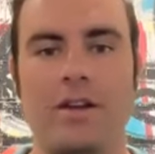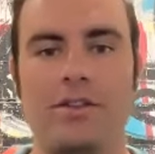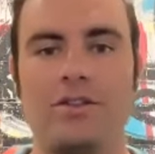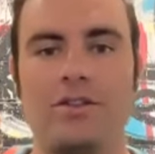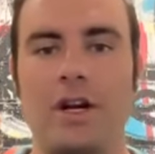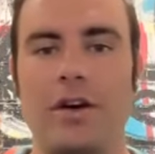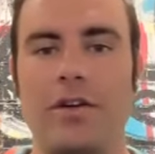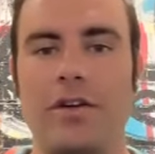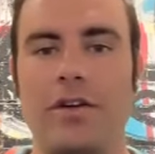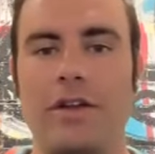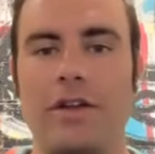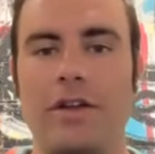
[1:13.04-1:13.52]

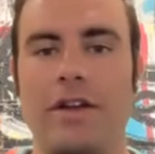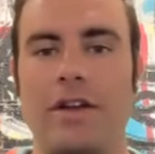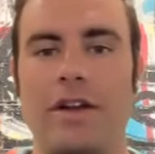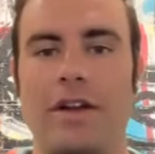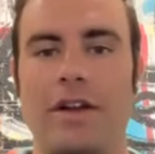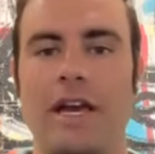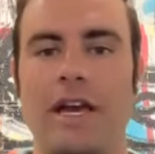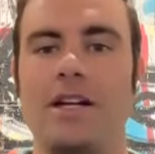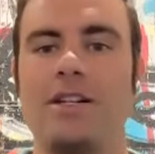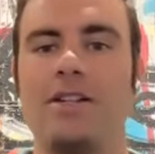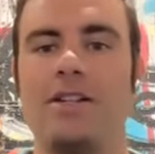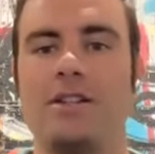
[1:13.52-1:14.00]
Generally, it
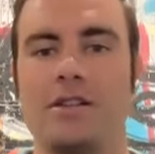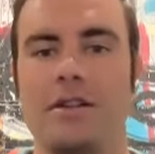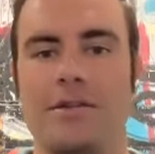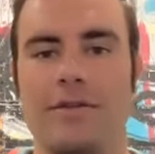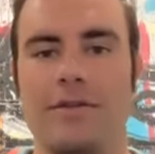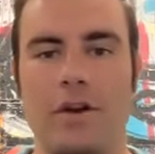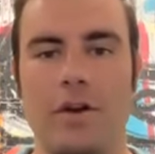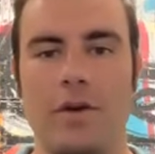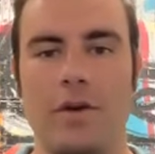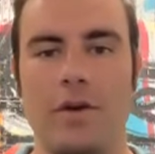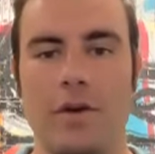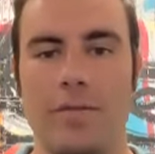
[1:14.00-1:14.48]
engages the
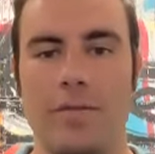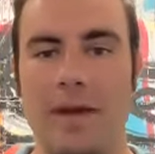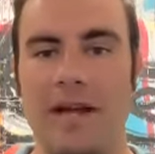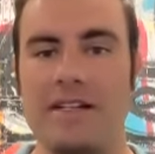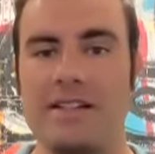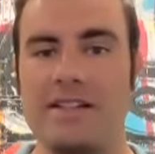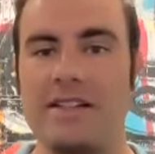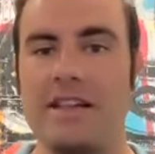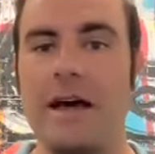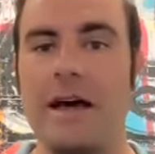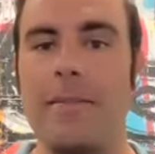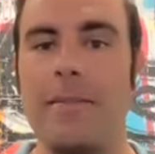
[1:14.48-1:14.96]
viewer and
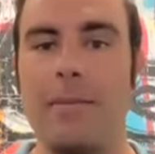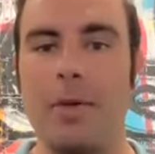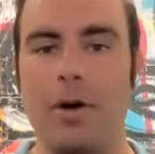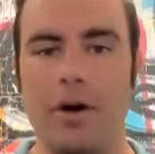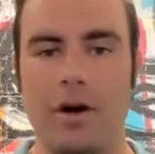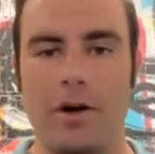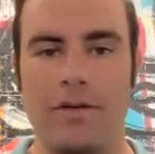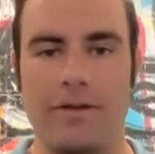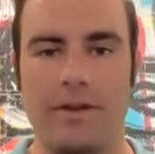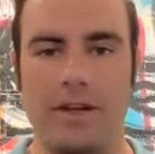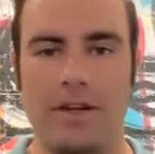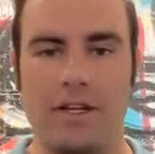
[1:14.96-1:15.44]
makes them
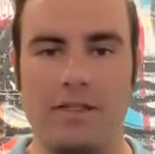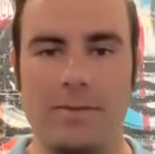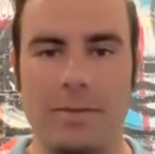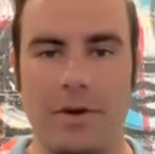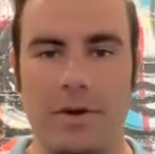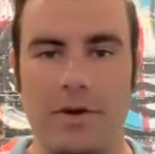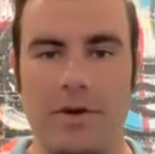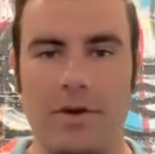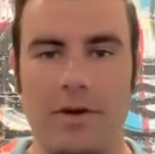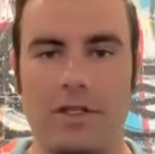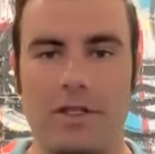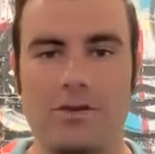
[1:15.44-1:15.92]
part of the
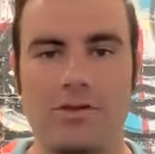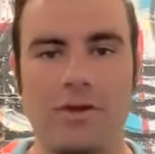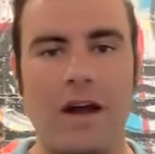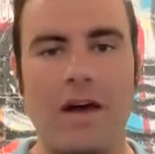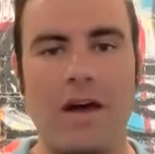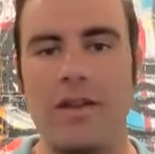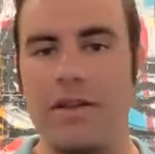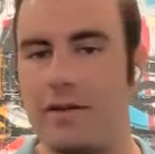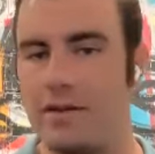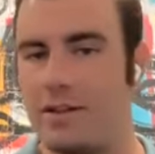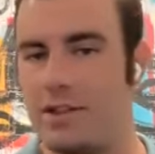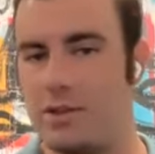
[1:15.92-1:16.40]
experience
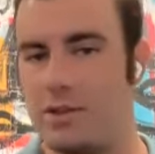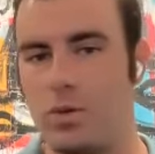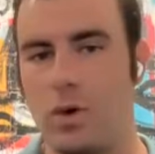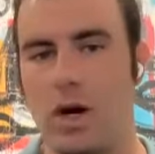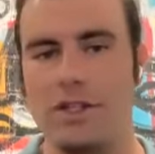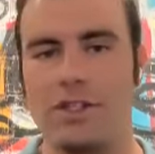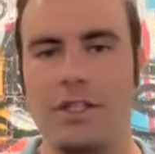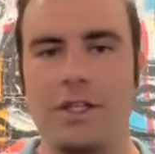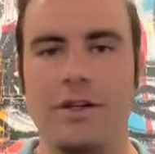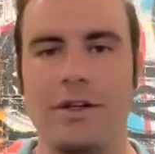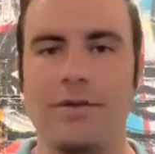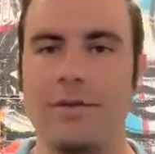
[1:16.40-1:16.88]
rather than just
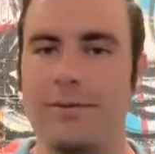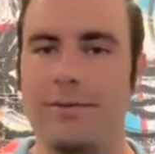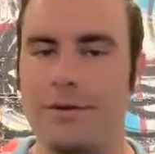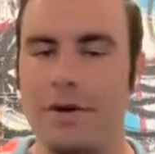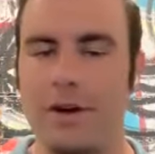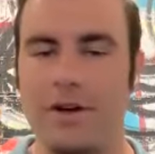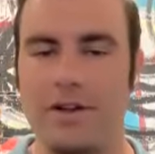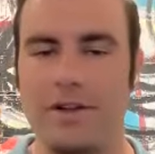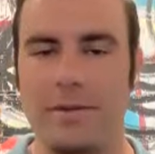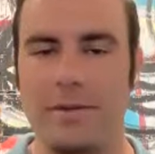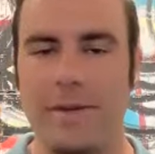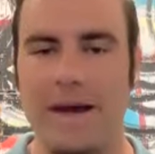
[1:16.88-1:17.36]
watching from
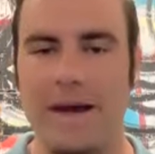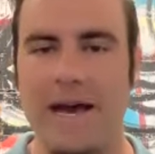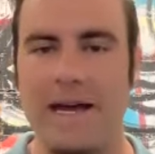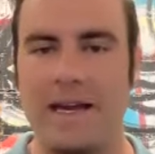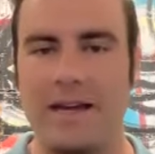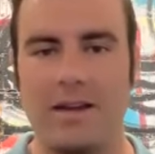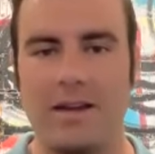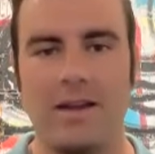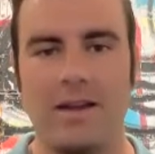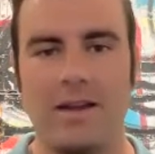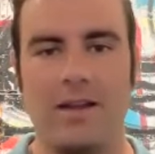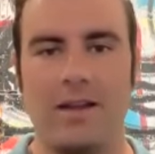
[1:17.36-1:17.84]
front to
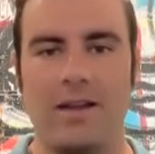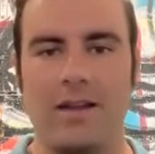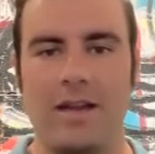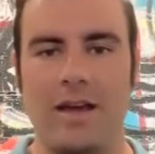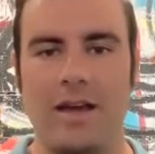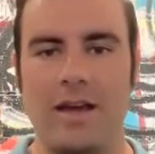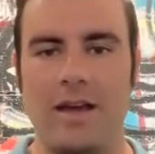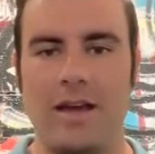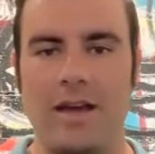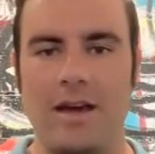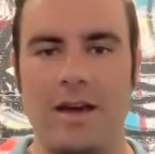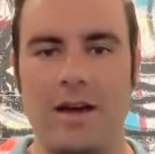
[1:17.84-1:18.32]
back
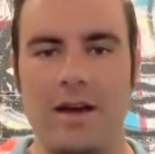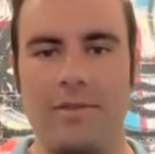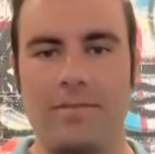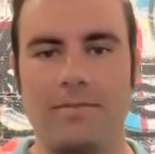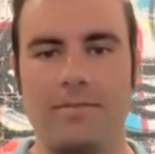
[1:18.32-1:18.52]
and